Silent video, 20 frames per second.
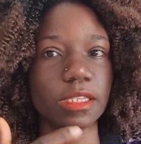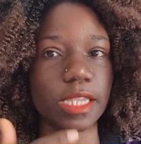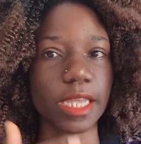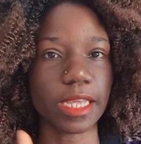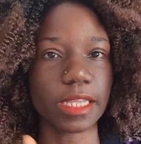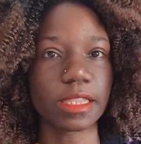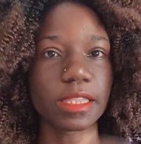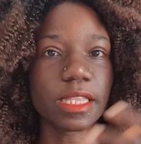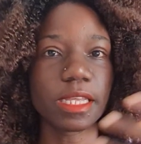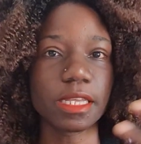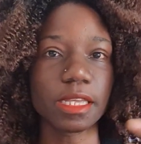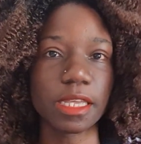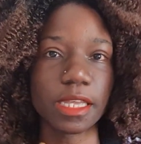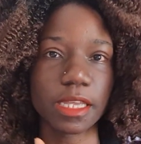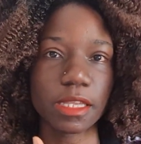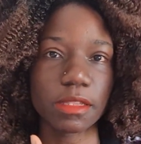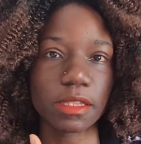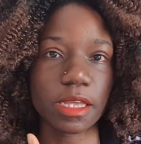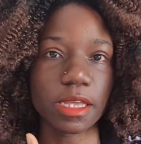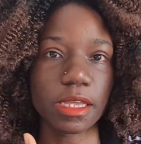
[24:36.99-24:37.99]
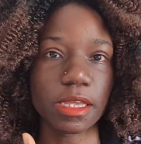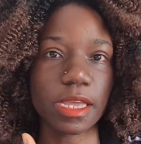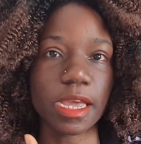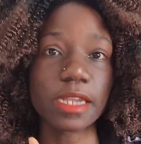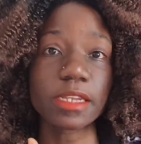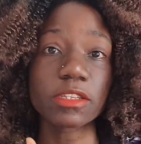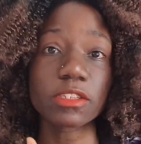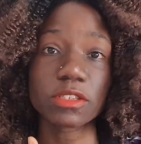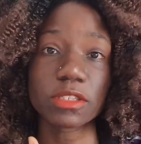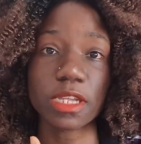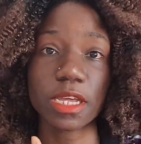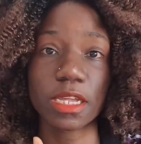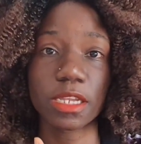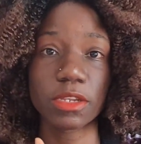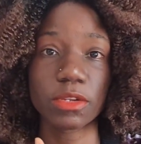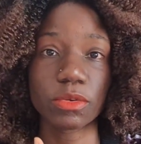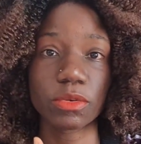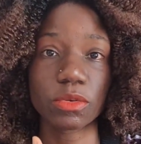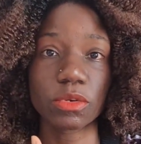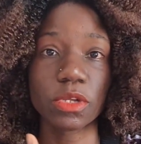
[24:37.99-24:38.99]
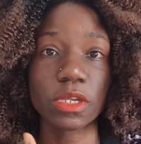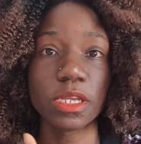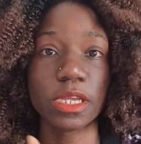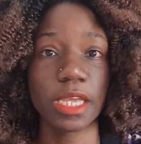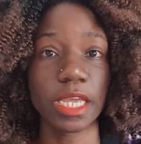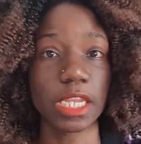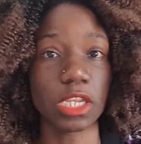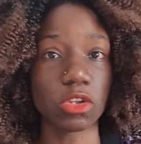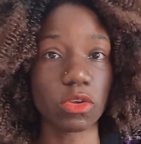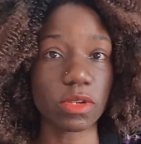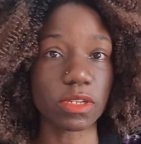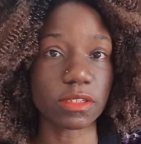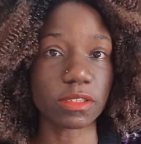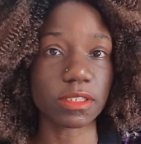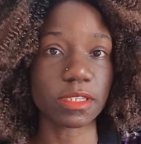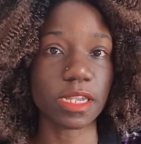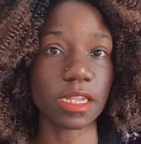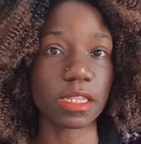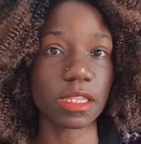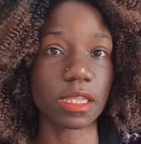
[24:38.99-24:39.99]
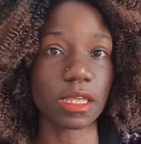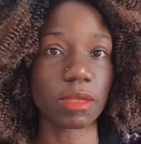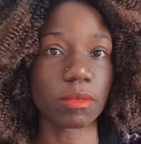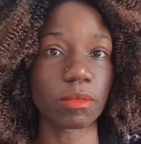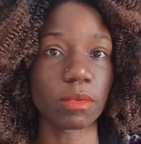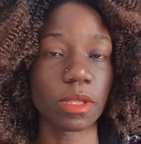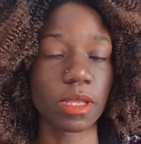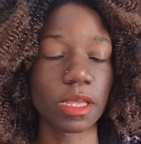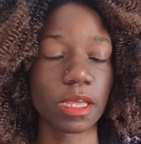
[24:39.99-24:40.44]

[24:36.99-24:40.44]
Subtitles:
like they understand you and you understand them,